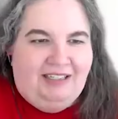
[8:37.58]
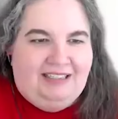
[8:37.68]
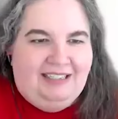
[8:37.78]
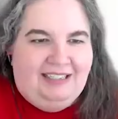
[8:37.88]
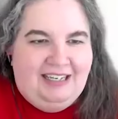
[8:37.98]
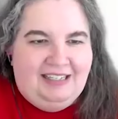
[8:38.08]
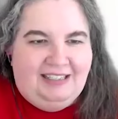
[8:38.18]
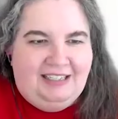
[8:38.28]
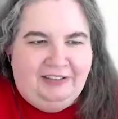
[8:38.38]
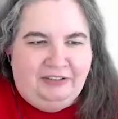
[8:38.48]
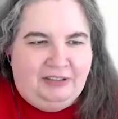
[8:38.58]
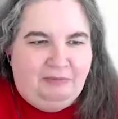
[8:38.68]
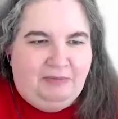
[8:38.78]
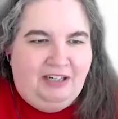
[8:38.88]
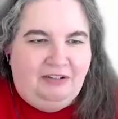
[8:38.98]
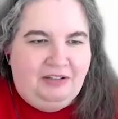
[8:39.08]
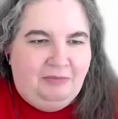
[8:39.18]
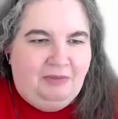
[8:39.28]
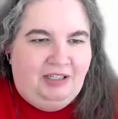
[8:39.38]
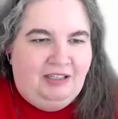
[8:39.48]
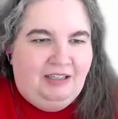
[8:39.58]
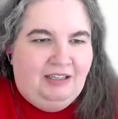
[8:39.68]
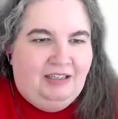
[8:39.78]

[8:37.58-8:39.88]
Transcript: like, did he steal something or do something?